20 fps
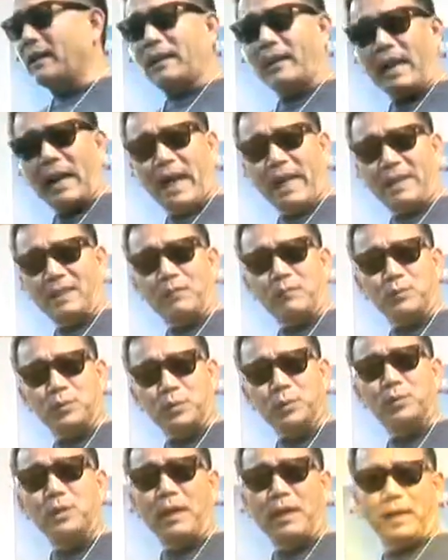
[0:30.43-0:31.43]
Lion of
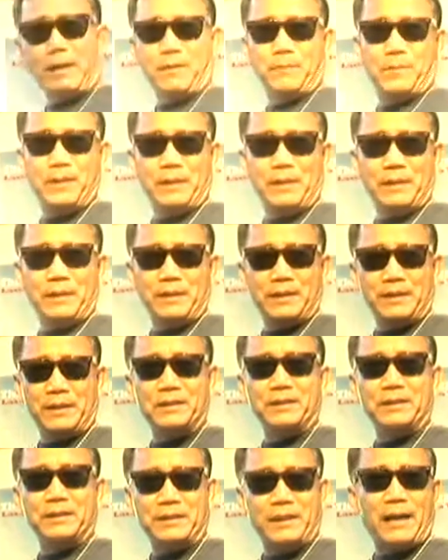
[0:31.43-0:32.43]
Judah appear in
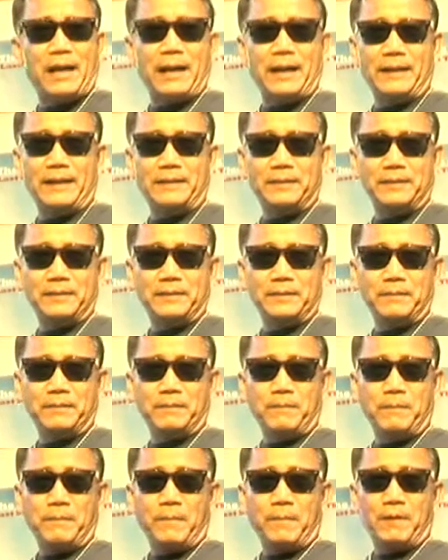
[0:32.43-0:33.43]
the sky.
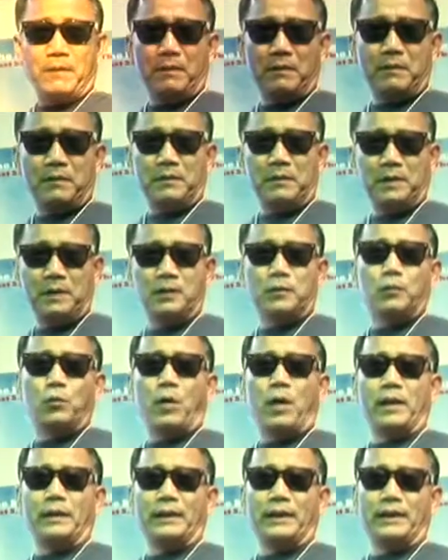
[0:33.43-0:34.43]
Good
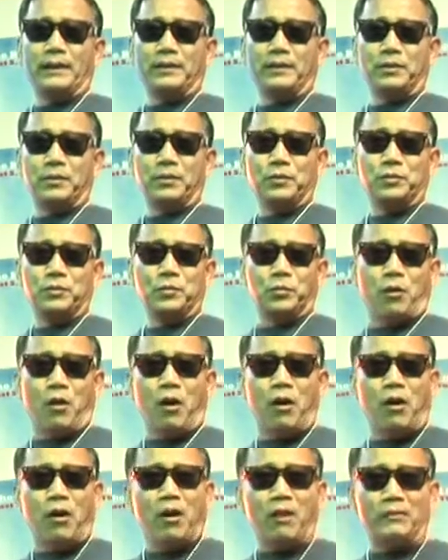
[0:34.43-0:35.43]
warning to
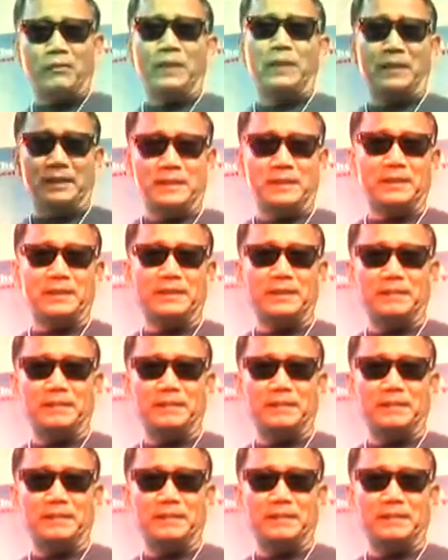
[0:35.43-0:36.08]
all of us.